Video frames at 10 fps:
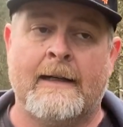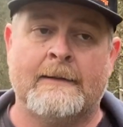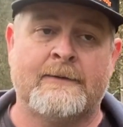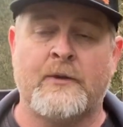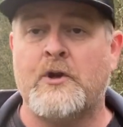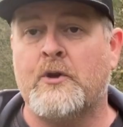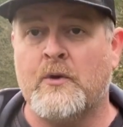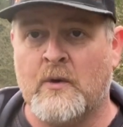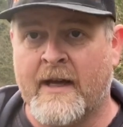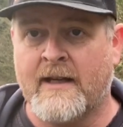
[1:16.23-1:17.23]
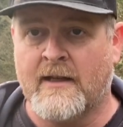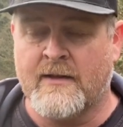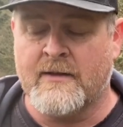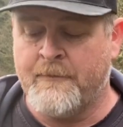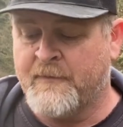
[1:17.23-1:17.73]
For you who like
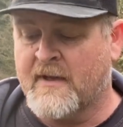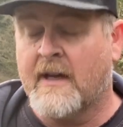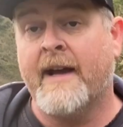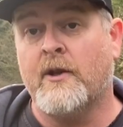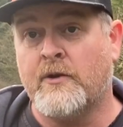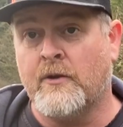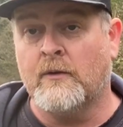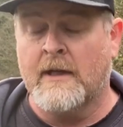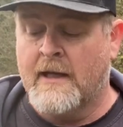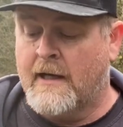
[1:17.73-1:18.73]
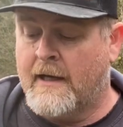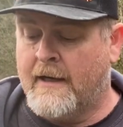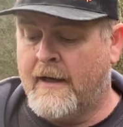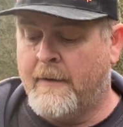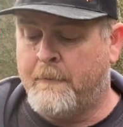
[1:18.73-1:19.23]
guns, I do too.
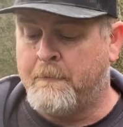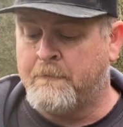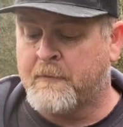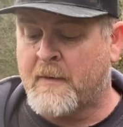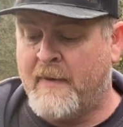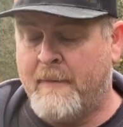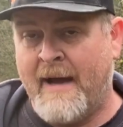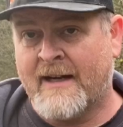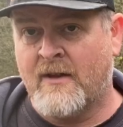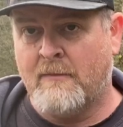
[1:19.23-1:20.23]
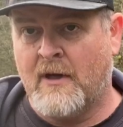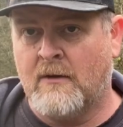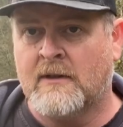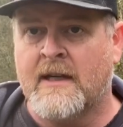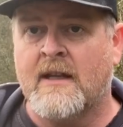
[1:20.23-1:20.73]
But back to the
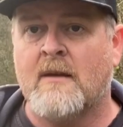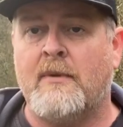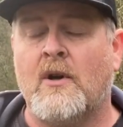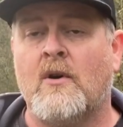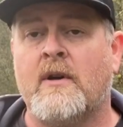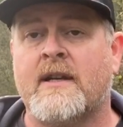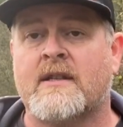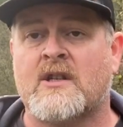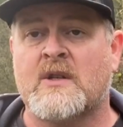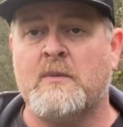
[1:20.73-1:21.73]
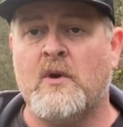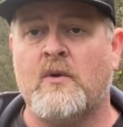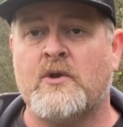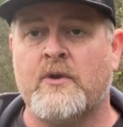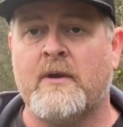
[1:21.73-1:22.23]
bow. The bow is a smooth
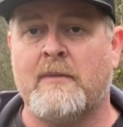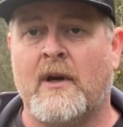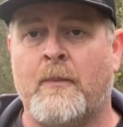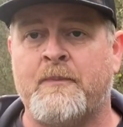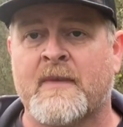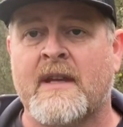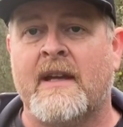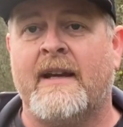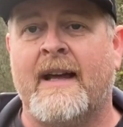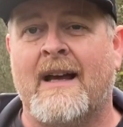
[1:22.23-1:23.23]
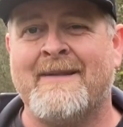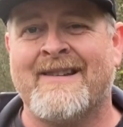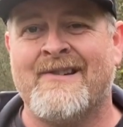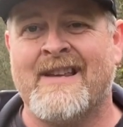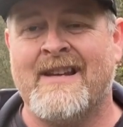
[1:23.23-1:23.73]
shooting bow. Now, I'm not
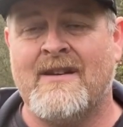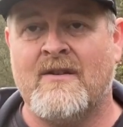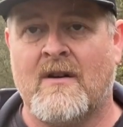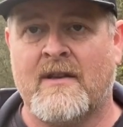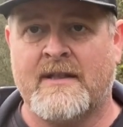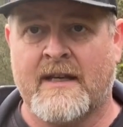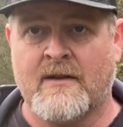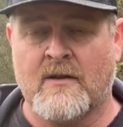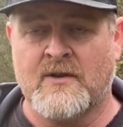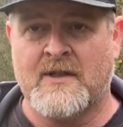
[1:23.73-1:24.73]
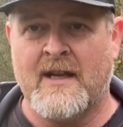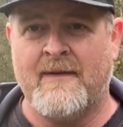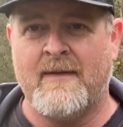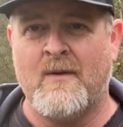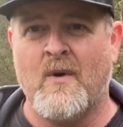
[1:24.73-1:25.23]
going to get into all the technical
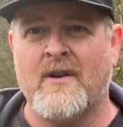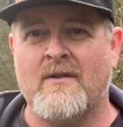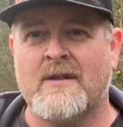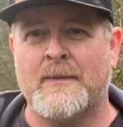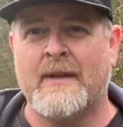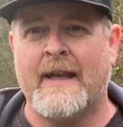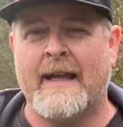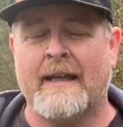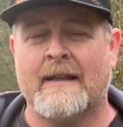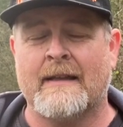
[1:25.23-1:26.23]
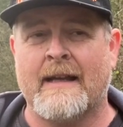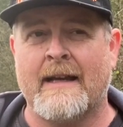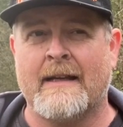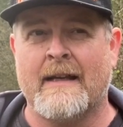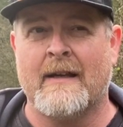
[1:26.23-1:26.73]
stuff. If you want to do something that
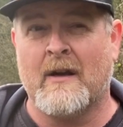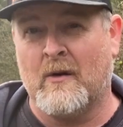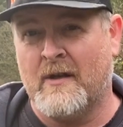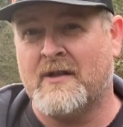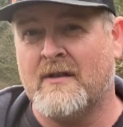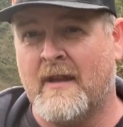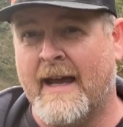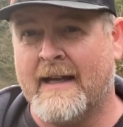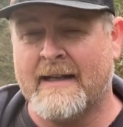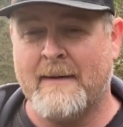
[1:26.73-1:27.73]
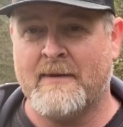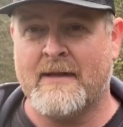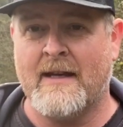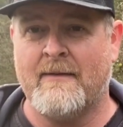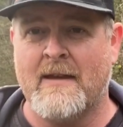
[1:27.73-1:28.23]
or listen to that type of
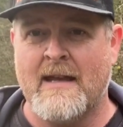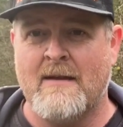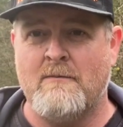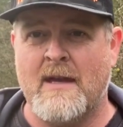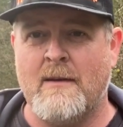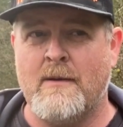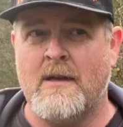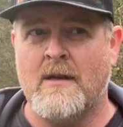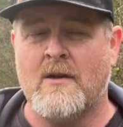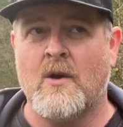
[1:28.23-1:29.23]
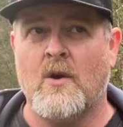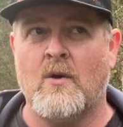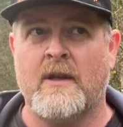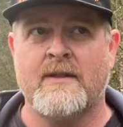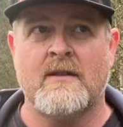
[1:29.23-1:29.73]
stuff, maybe go
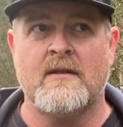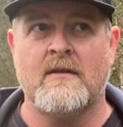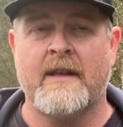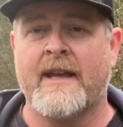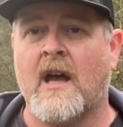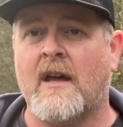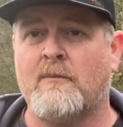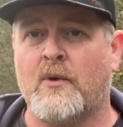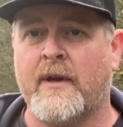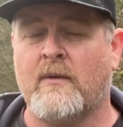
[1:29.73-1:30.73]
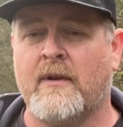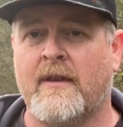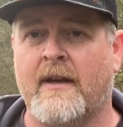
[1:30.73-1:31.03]
listen to like On Point with